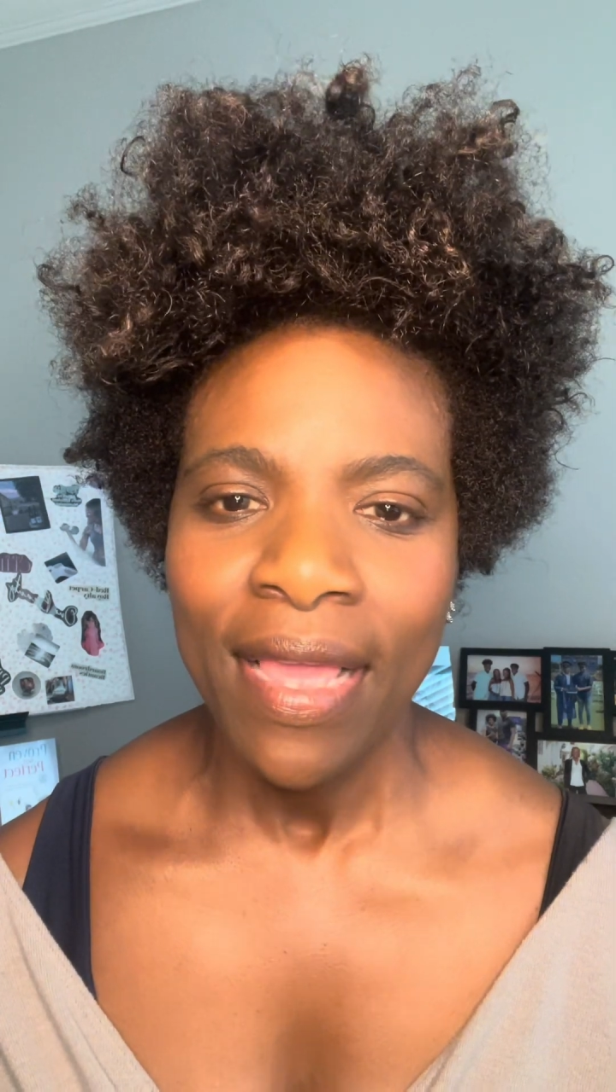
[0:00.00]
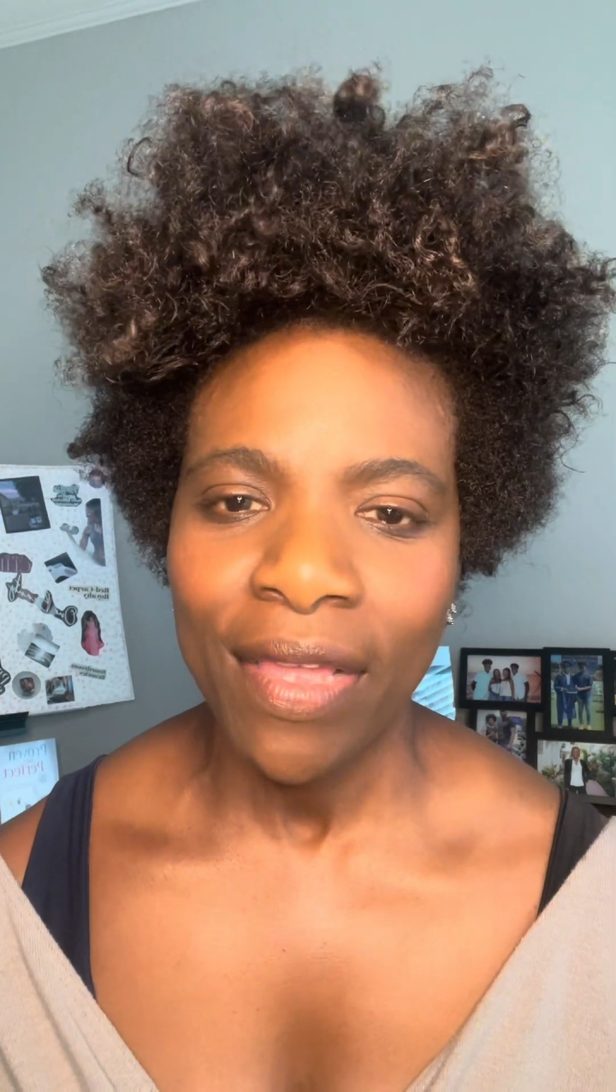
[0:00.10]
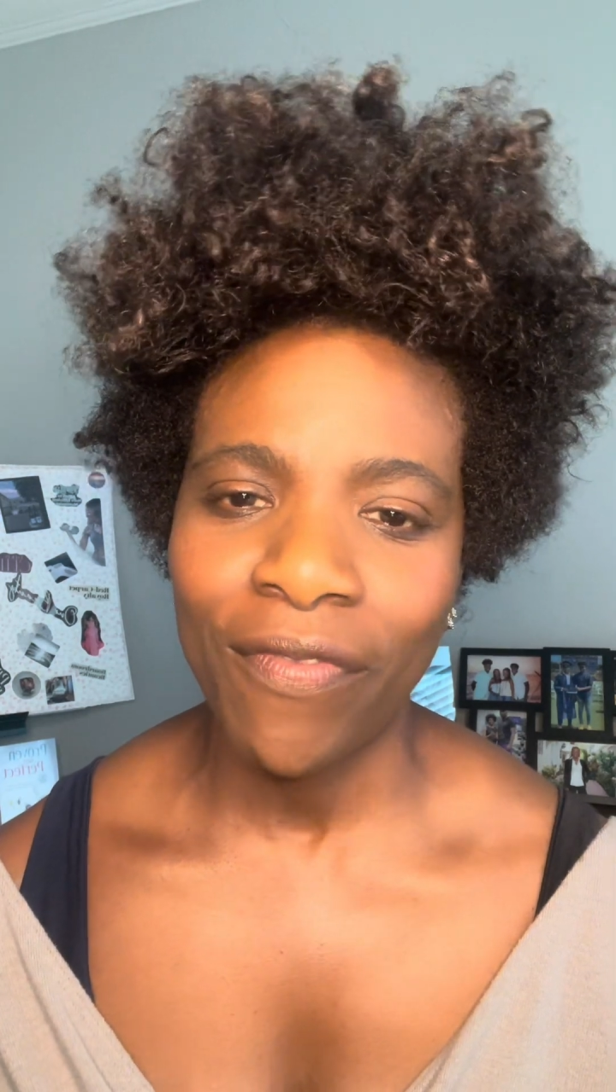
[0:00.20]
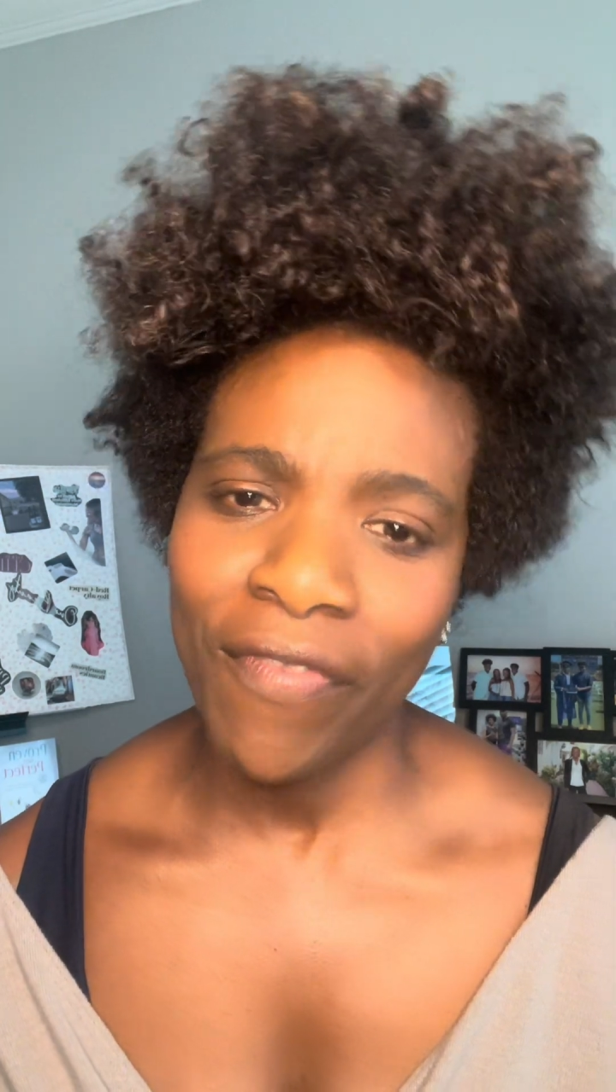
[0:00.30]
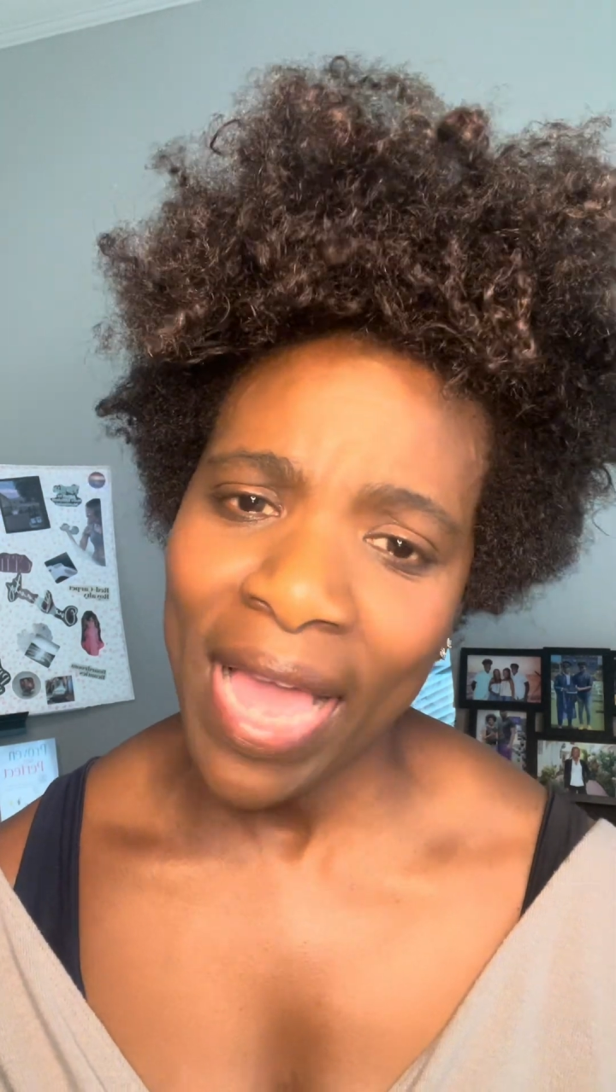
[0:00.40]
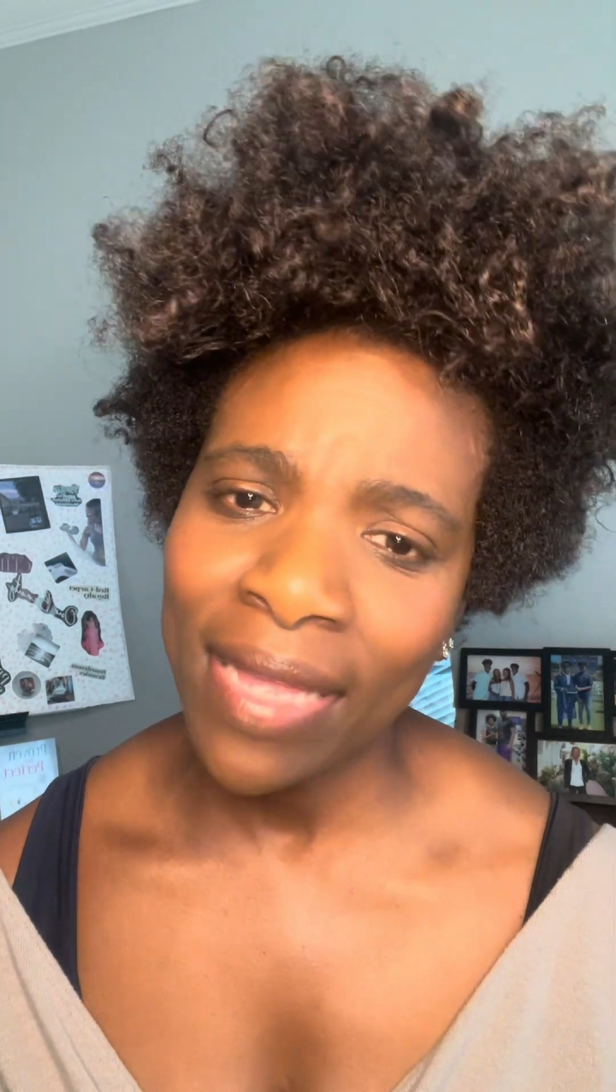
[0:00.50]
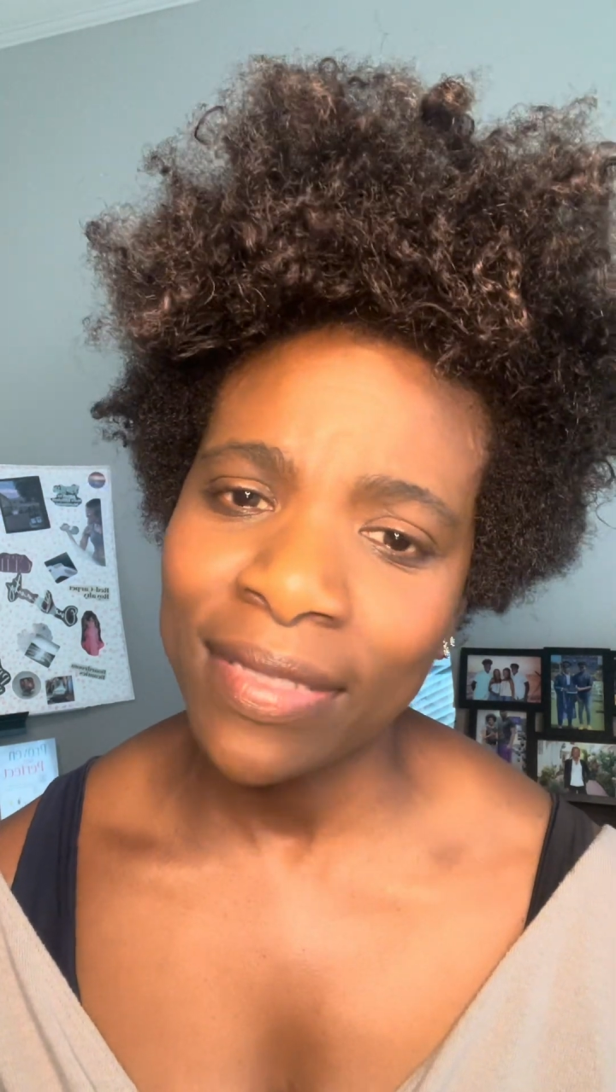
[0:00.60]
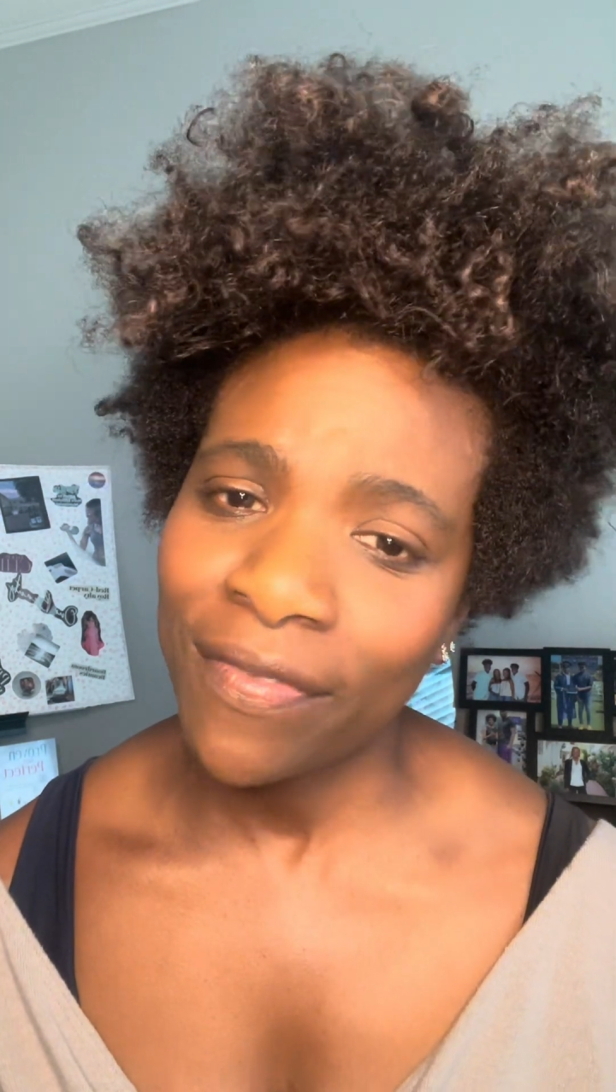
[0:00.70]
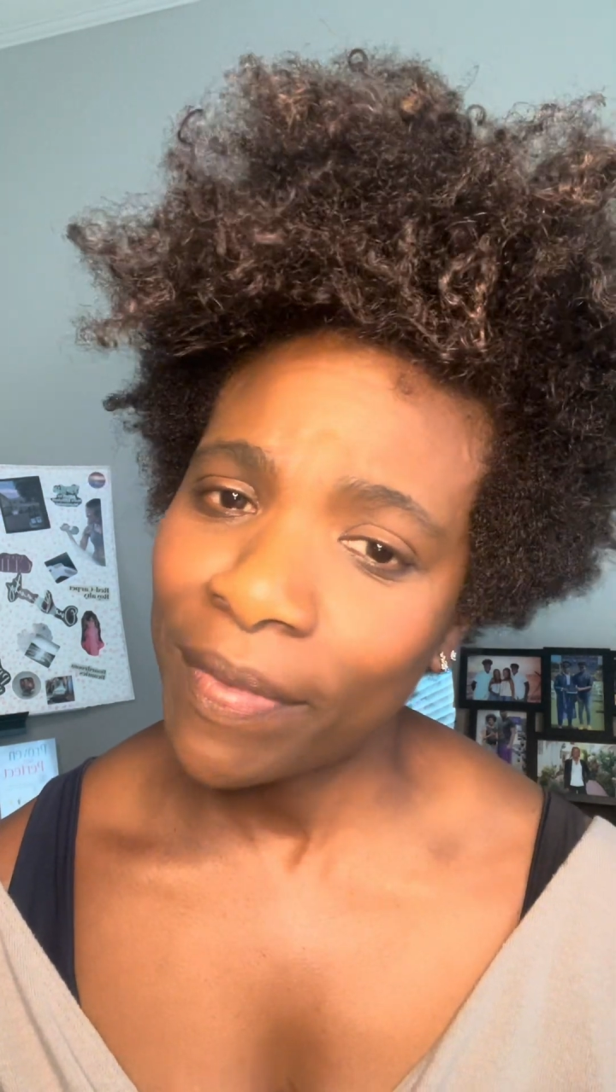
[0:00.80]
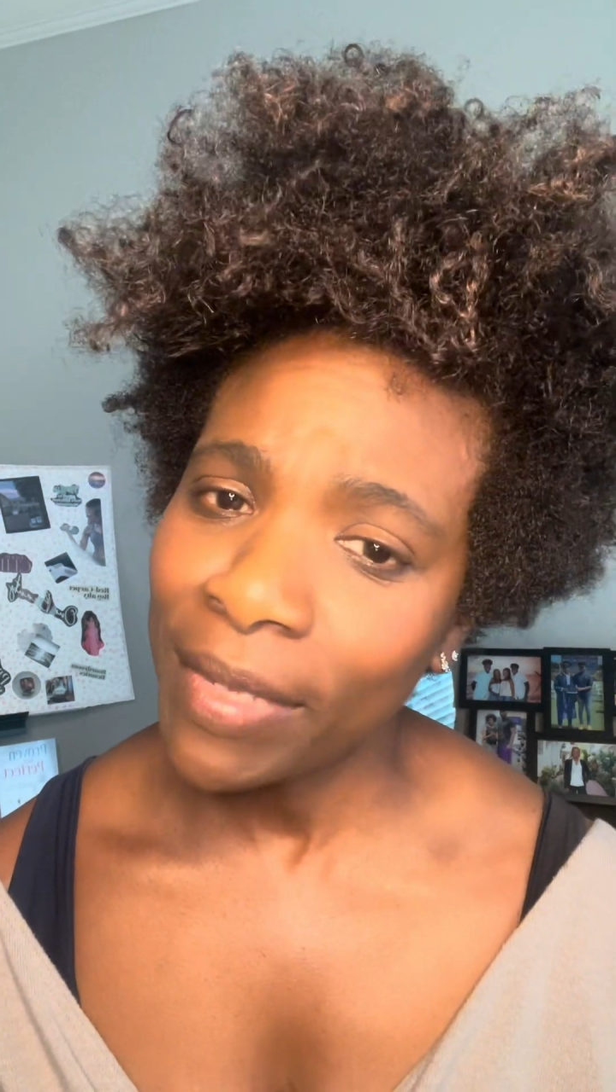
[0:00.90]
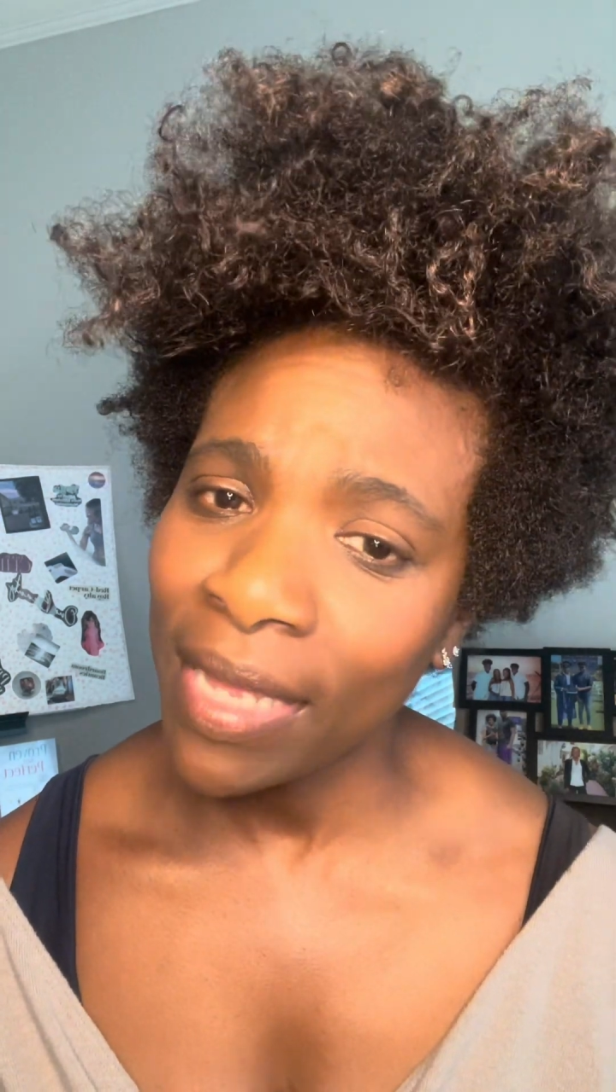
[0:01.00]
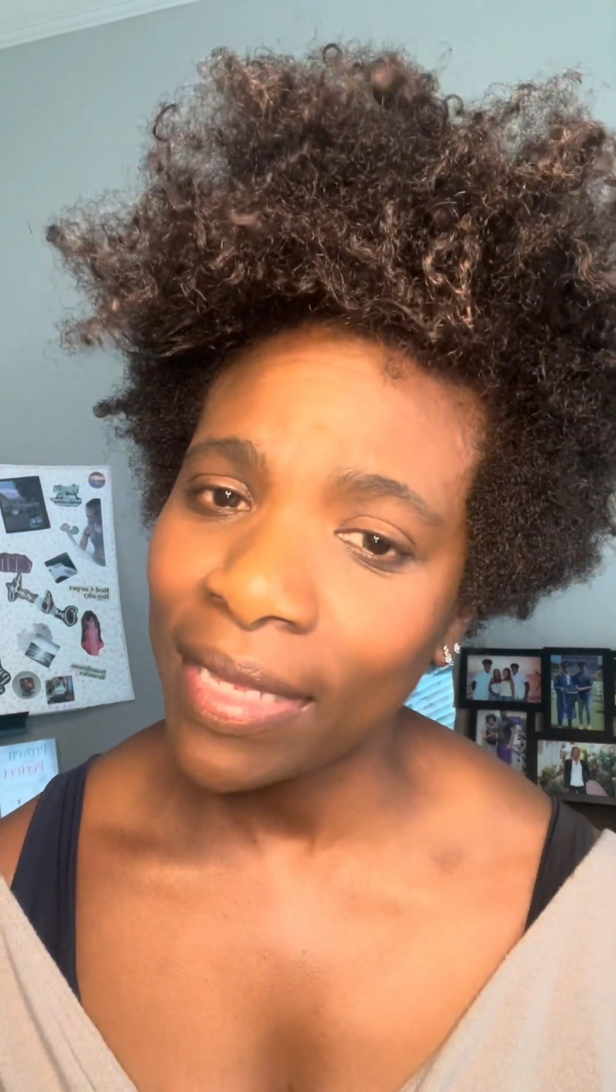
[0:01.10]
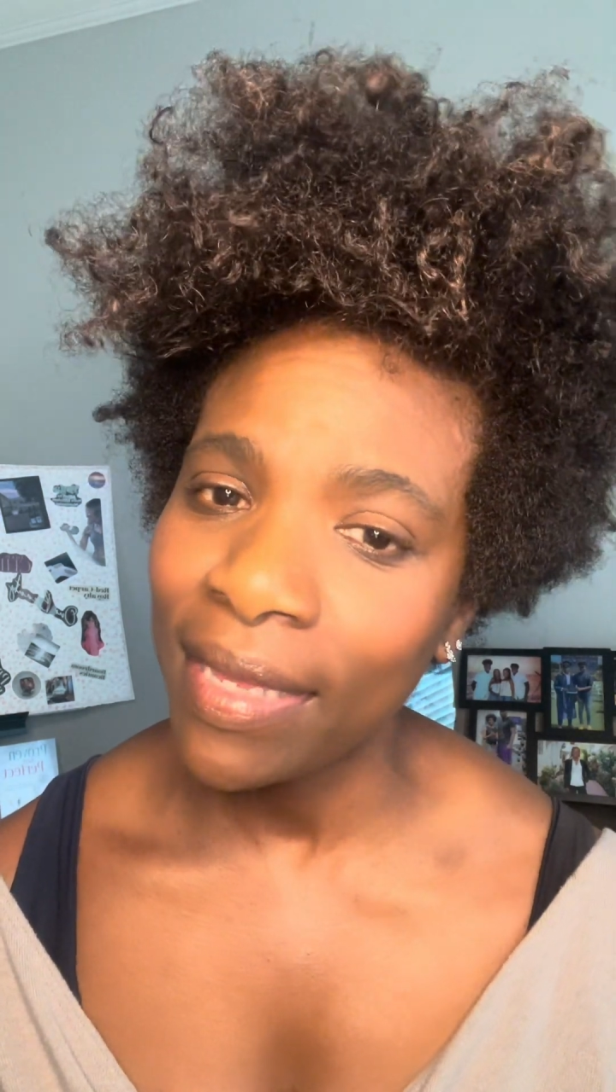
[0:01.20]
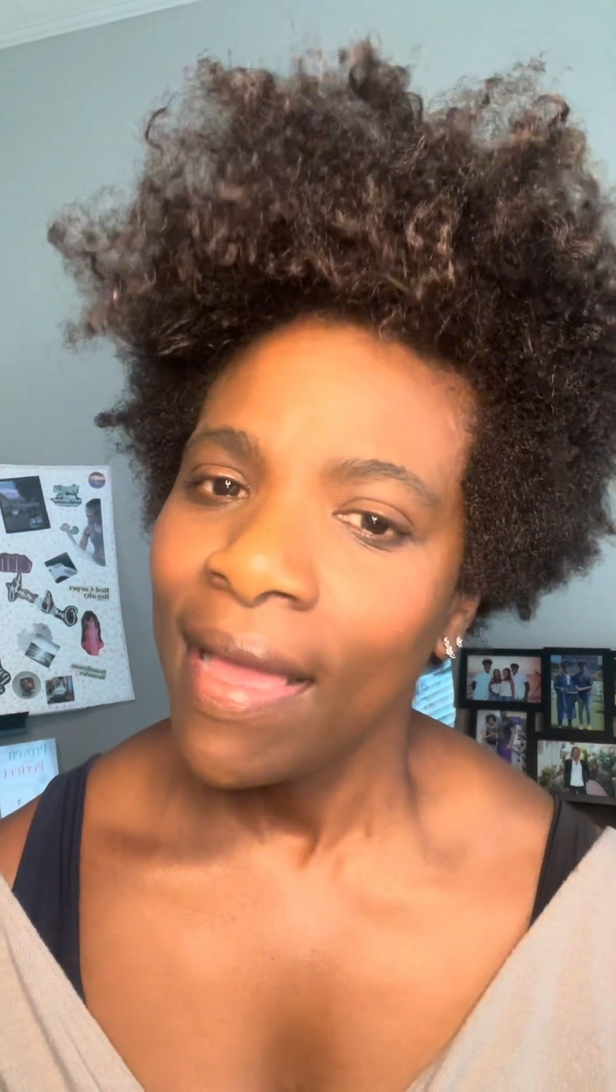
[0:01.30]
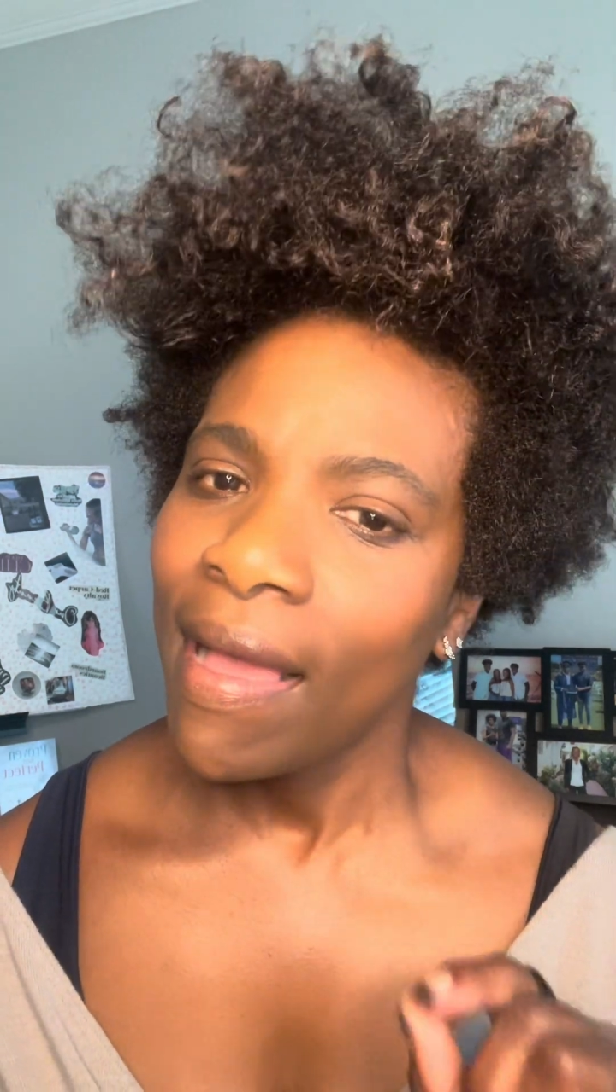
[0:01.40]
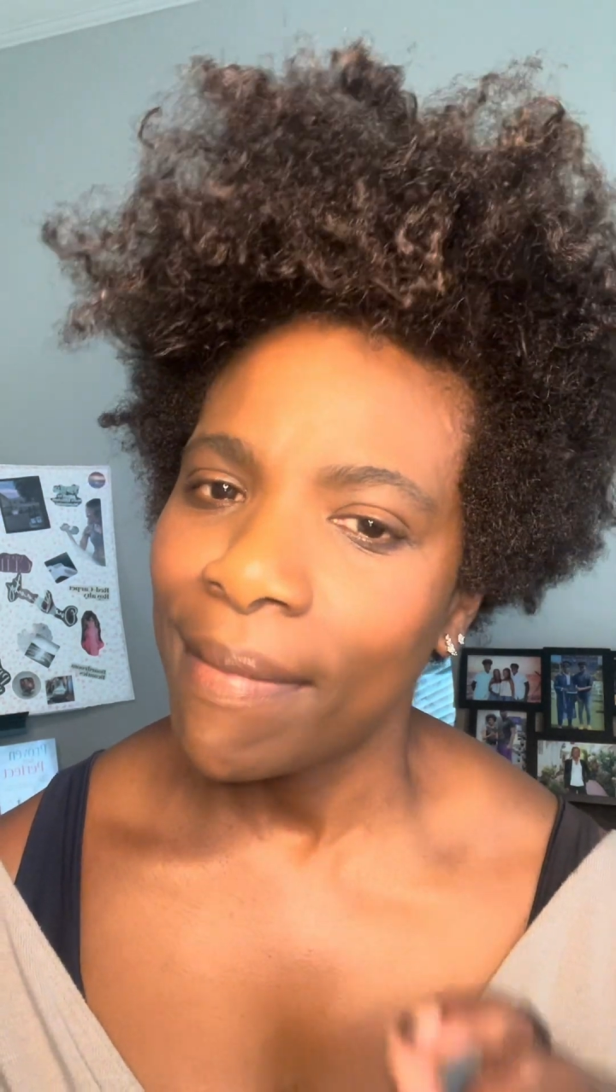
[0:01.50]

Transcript: In fact, if I'm lucky,